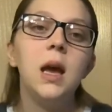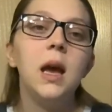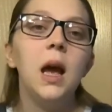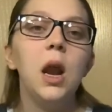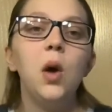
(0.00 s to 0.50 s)

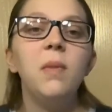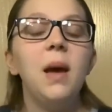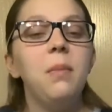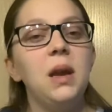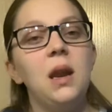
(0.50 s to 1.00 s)
"Hello,
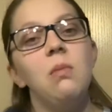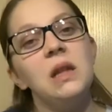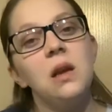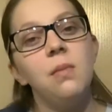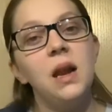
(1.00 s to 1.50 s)
ma'am. My name
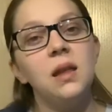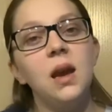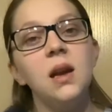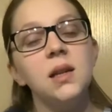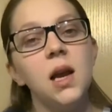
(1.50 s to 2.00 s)
is Emilat
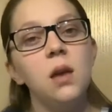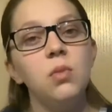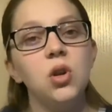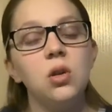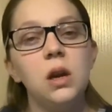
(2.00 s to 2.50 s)
Garza. I'm
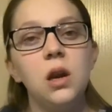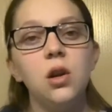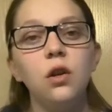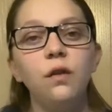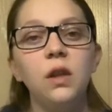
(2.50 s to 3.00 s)
your student
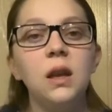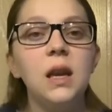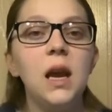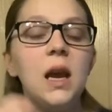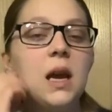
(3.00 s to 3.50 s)
nurse for the
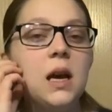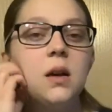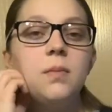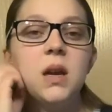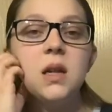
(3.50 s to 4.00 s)
day.
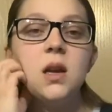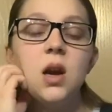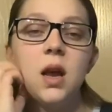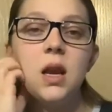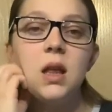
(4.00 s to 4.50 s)
Is there
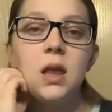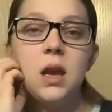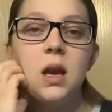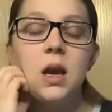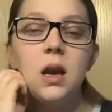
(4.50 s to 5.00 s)

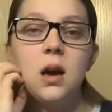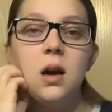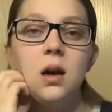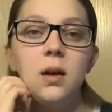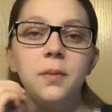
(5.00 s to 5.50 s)
anything?
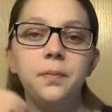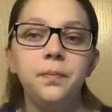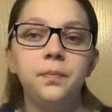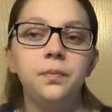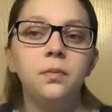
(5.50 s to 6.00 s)

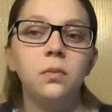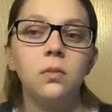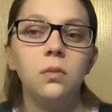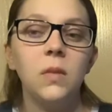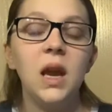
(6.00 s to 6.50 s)

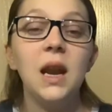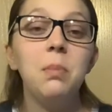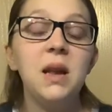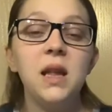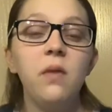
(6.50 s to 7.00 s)
Can I
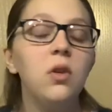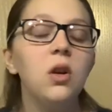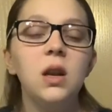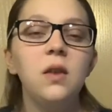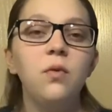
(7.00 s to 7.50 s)
please have
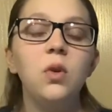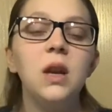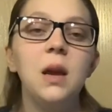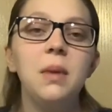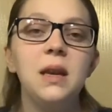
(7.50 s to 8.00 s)
your full
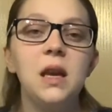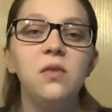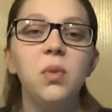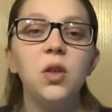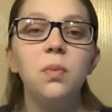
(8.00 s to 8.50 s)
name and date
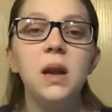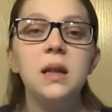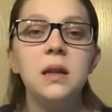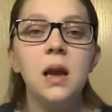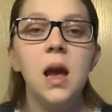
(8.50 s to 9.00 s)
of birth,
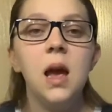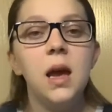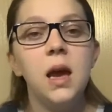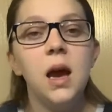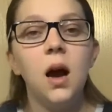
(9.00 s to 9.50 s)
please?"
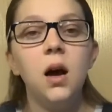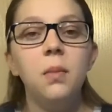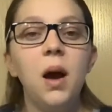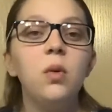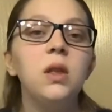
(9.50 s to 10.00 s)

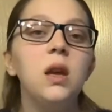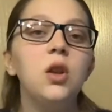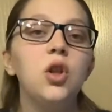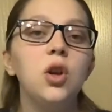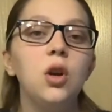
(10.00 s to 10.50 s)
I would then
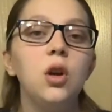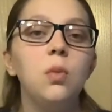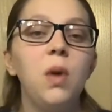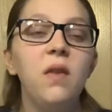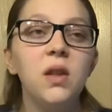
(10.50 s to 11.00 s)
ensure
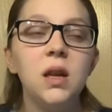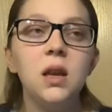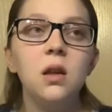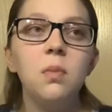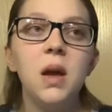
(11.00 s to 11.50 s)
privacy
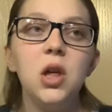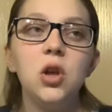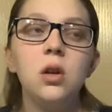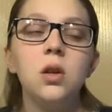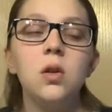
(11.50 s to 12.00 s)
to the
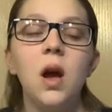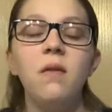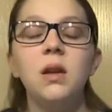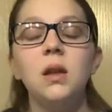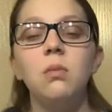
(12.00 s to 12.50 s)
patient, so having